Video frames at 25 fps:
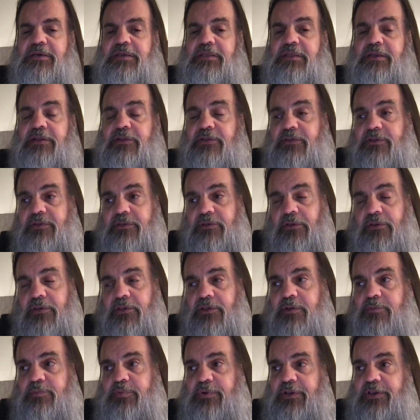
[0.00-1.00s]
It's
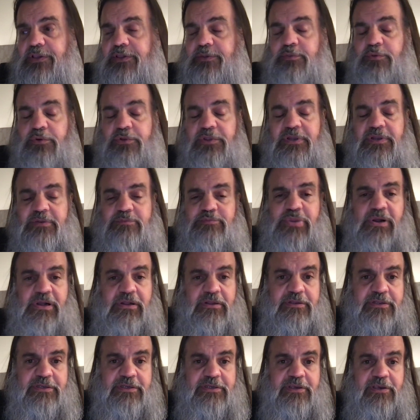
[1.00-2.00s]
also possible that
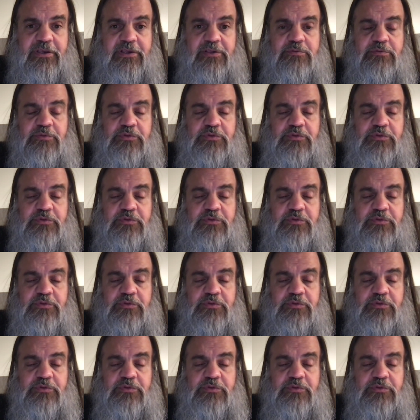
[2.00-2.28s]
politics